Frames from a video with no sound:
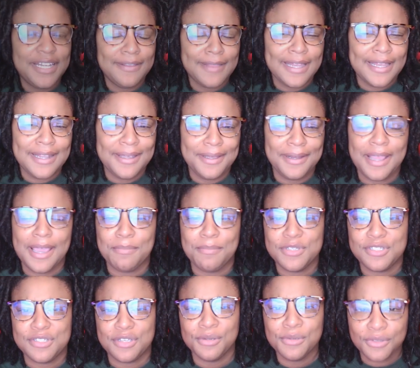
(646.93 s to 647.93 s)
that in
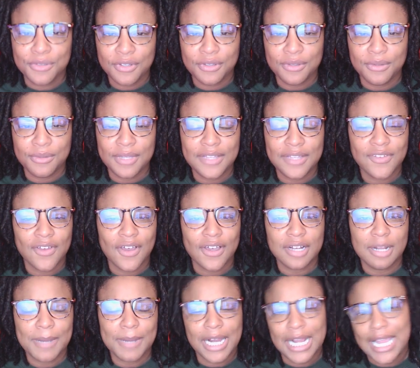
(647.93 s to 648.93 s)
episode 2, they talked
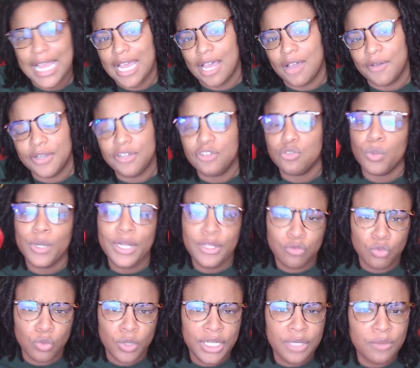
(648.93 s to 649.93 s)
about how in
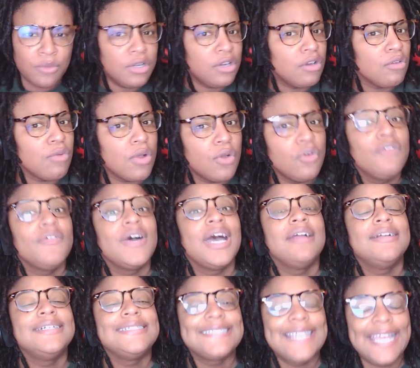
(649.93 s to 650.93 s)
2020 when
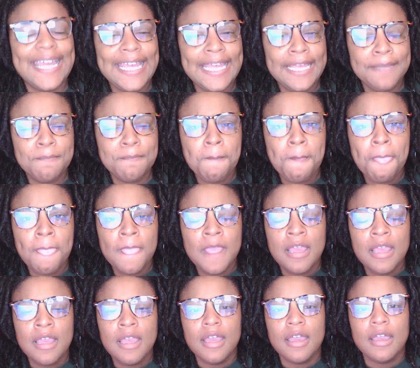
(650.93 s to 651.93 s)
coronavirus came,
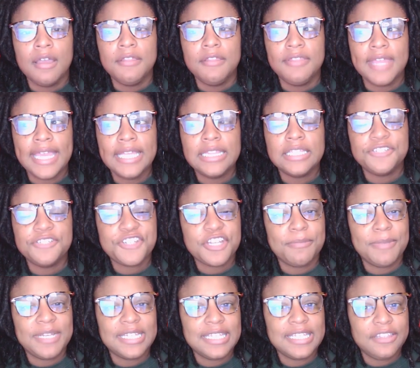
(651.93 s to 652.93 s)
they
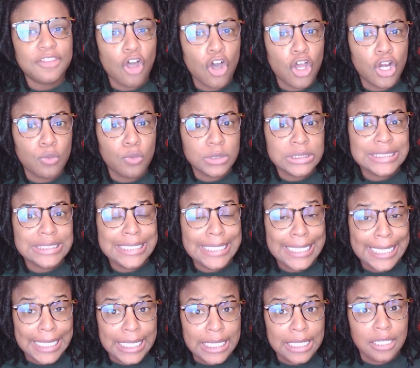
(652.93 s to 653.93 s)
legitimately thought it was the
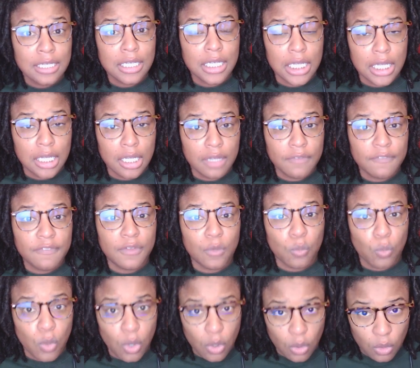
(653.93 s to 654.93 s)
end of the
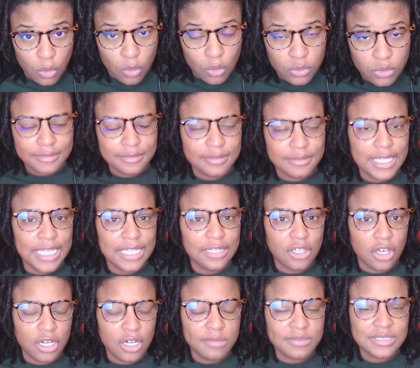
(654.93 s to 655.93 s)
world. They
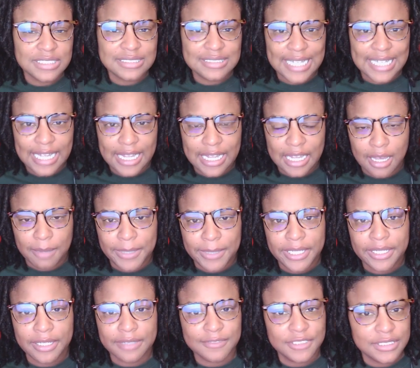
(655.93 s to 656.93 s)
thought it was the second
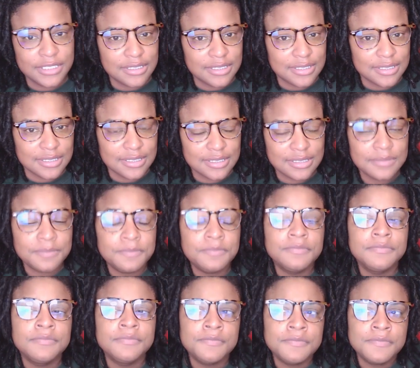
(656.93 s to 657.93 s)
coming of Jesus.
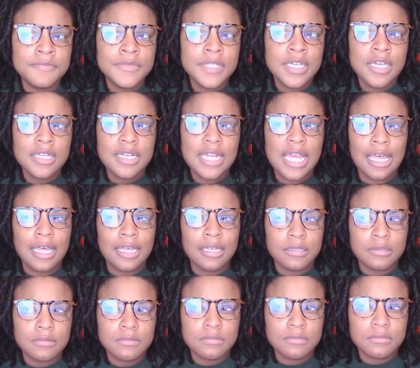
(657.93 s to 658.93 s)

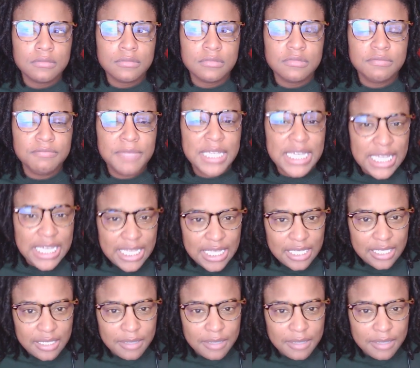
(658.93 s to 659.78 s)
Now, me,